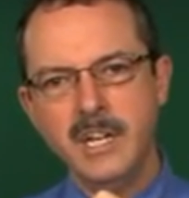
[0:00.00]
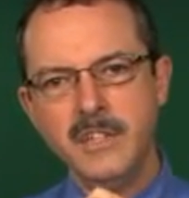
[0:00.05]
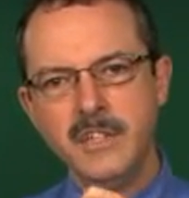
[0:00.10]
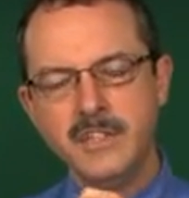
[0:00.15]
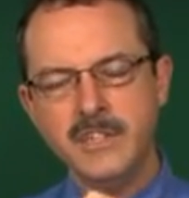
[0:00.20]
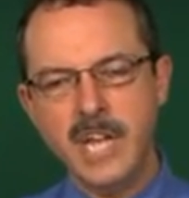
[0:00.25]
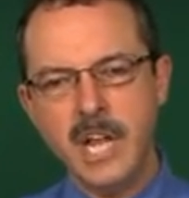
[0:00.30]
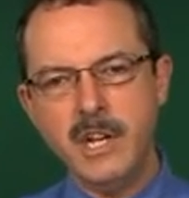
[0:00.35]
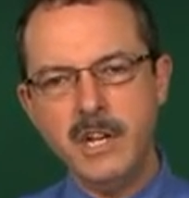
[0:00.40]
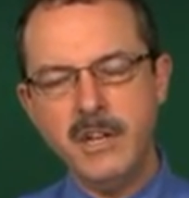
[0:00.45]
The
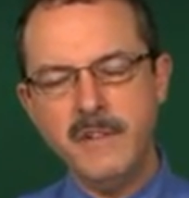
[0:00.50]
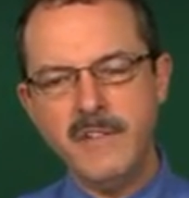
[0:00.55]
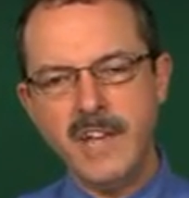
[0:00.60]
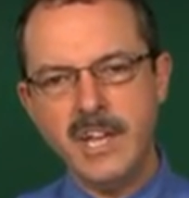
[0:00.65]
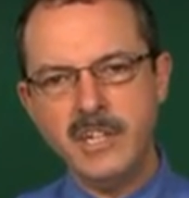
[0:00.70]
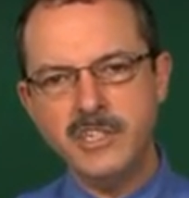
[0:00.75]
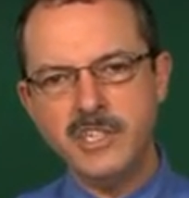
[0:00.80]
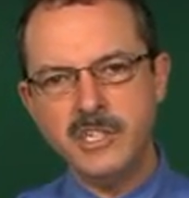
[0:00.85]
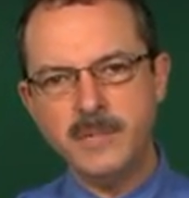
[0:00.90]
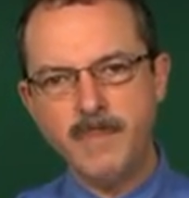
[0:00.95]
standard
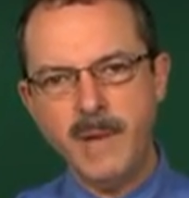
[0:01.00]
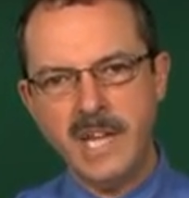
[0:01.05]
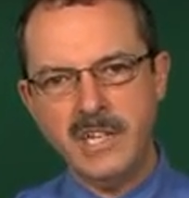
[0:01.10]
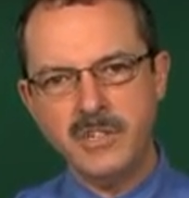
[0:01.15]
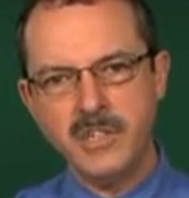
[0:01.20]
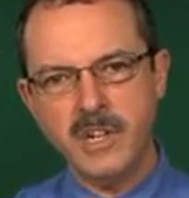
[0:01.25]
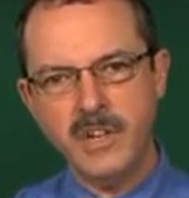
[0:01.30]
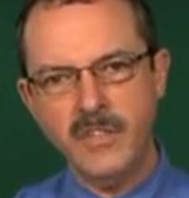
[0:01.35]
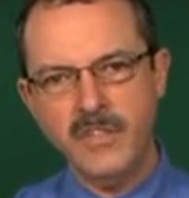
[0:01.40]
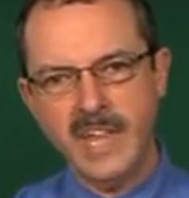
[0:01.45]
deviation is
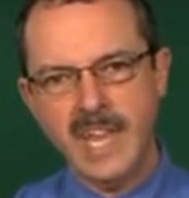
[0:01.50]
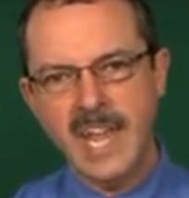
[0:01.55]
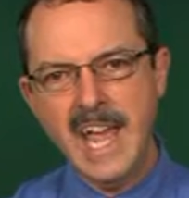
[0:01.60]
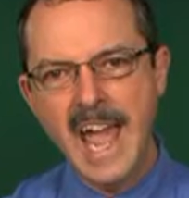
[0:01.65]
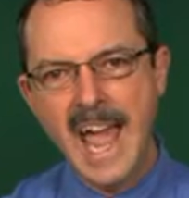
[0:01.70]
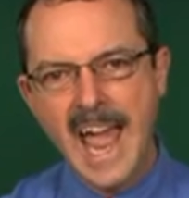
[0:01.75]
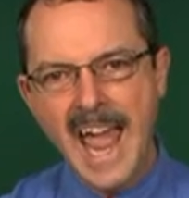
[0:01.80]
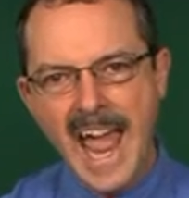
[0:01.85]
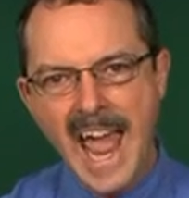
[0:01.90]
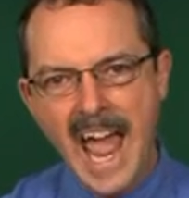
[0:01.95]
basically the
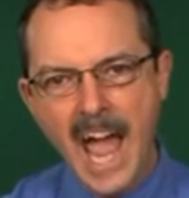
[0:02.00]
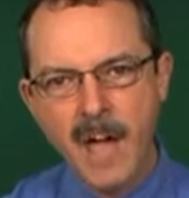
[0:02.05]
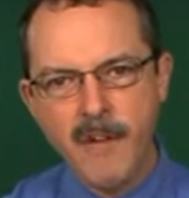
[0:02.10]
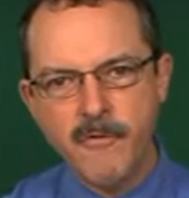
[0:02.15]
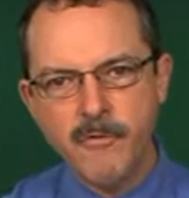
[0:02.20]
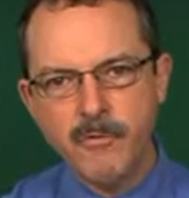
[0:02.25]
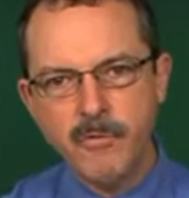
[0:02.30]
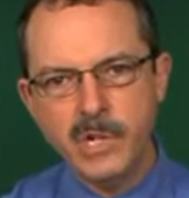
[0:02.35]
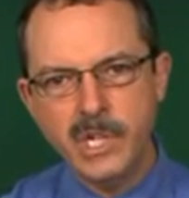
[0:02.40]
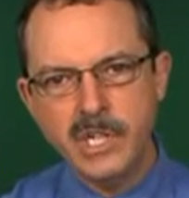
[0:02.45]

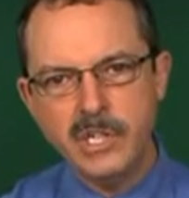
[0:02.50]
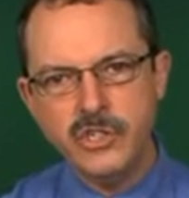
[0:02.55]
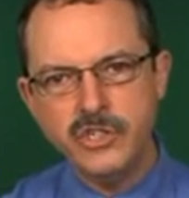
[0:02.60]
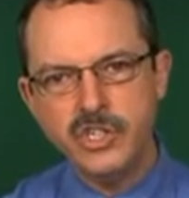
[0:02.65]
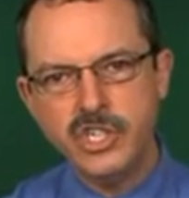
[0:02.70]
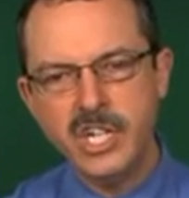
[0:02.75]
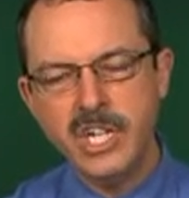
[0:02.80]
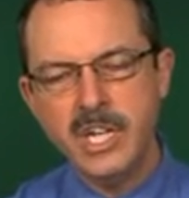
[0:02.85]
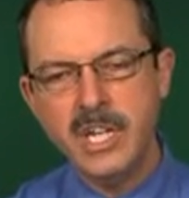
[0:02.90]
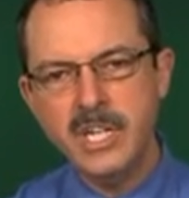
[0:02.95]

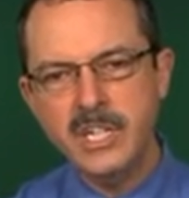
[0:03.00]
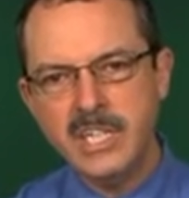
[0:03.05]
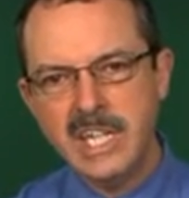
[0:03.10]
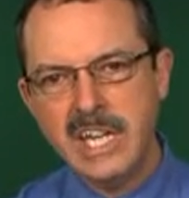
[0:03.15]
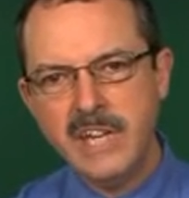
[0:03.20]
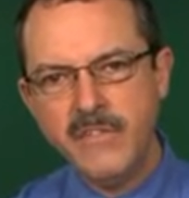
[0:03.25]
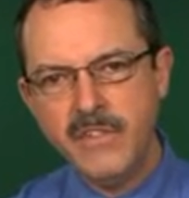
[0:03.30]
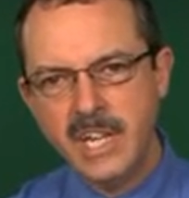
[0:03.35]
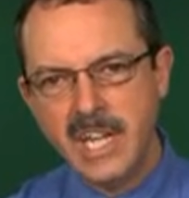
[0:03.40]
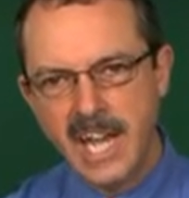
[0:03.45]
average
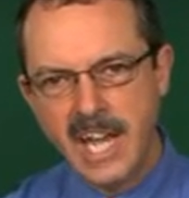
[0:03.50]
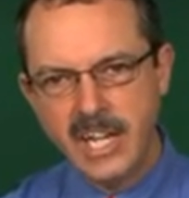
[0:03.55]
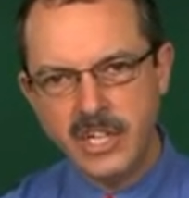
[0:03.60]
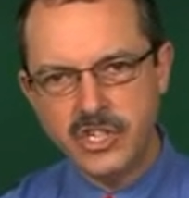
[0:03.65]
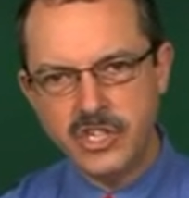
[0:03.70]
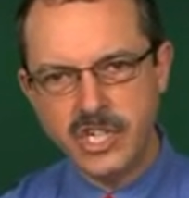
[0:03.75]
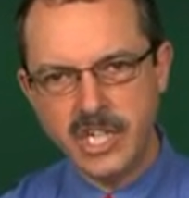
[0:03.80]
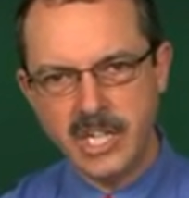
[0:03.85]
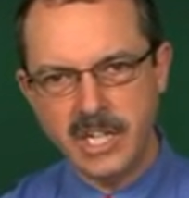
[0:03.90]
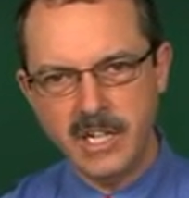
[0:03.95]

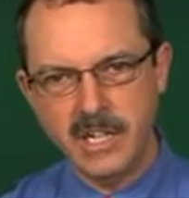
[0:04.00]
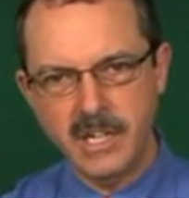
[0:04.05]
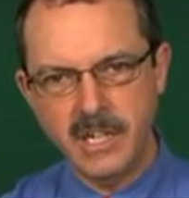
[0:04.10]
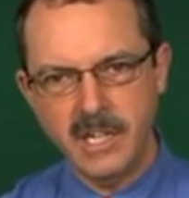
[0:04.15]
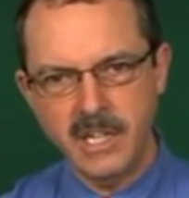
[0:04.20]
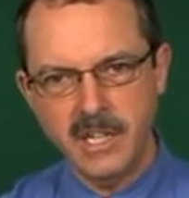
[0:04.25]
deviation.